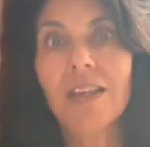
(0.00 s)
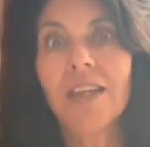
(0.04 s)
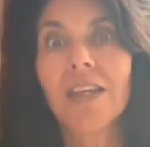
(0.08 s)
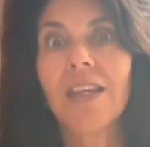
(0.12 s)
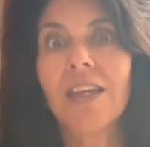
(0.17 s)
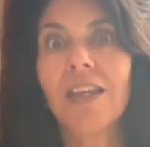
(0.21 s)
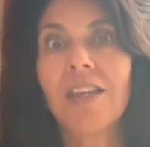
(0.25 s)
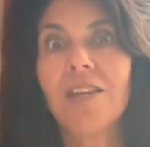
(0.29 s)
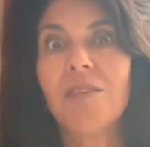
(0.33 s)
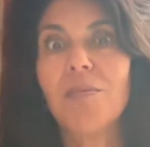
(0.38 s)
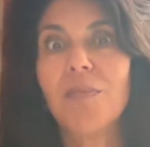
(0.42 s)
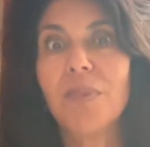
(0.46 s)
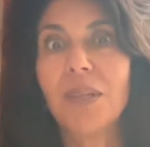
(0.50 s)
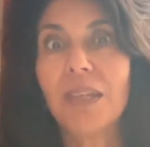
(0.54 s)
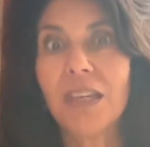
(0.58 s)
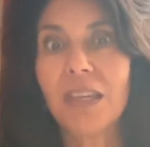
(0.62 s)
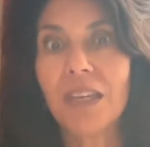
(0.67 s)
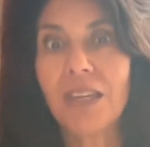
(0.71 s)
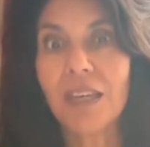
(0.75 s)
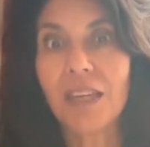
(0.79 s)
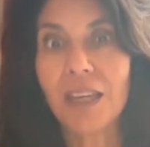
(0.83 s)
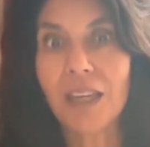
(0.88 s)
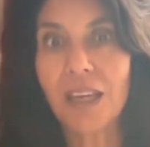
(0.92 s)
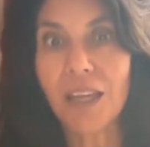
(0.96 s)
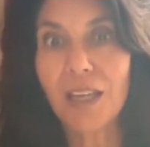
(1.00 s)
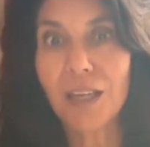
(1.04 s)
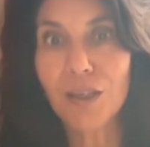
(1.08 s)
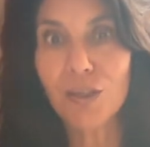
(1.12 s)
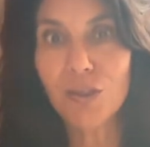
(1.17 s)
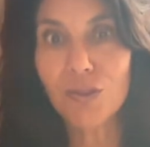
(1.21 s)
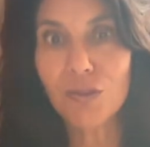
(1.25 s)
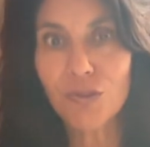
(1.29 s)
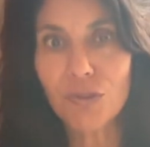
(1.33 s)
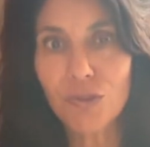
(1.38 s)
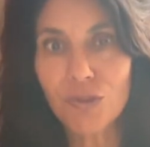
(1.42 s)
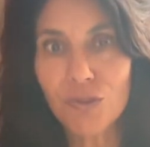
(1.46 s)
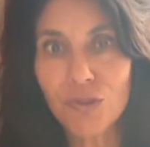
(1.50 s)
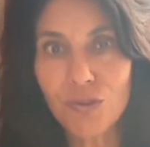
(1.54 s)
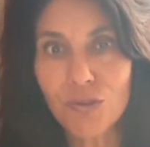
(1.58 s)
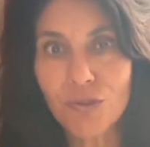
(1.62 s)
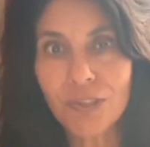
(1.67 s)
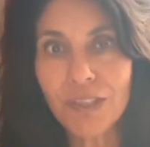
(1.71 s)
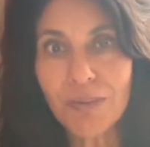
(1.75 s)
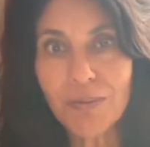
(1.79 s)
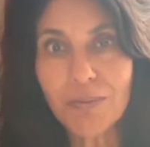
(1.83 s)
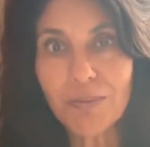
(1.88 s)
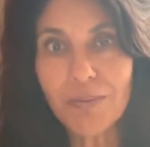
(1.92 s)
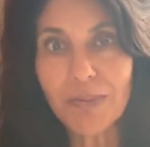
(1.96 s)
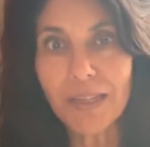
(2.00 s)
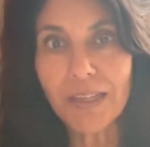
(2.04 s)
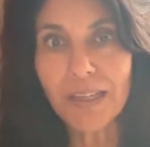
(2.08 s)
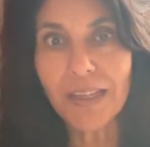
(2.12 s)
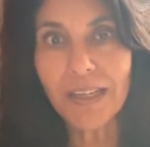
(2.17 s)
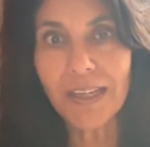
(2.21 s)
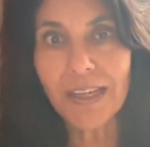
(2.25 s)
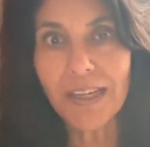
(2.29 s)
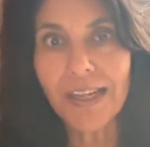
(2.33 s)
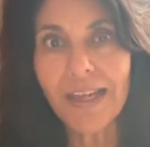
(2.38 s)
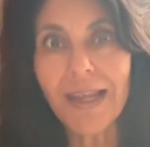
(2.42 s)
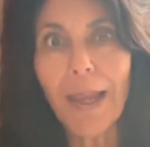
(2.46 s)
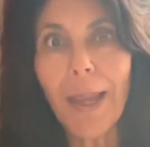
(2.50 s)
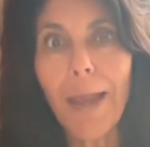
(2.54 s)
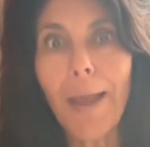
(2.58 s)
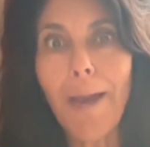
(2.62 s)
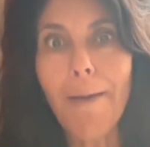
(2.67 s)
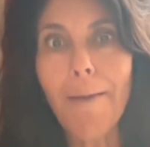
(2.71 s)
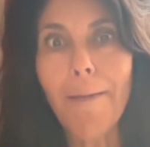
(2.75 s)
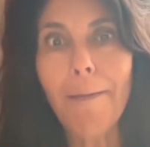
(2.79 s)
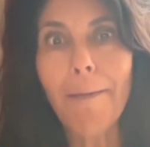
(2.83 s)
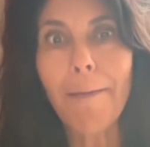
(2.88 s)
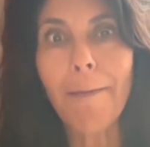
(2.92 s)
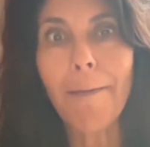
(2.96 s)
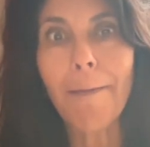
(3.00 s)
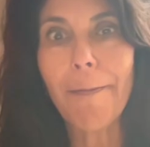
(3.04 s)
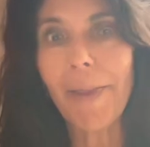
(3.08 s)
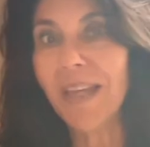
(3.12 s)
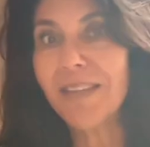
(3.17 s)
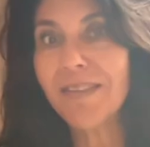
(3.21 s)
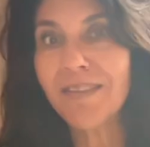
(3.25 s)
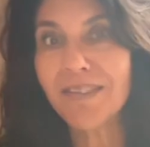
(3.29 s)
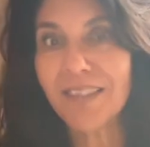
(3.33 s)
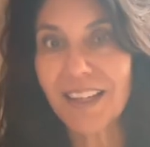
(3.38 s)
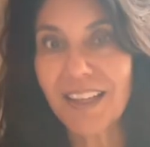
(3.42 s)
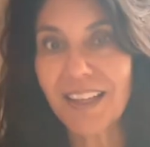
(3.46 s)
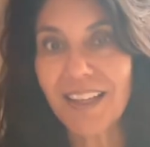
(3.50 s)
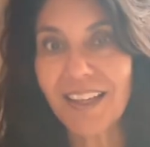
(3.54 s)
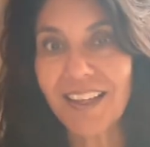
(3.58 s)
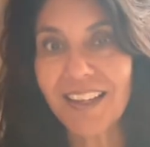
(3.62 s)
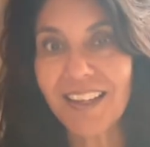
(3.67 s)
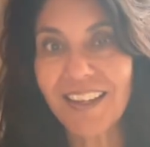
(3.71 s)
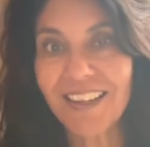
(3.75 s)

can be extremely messy.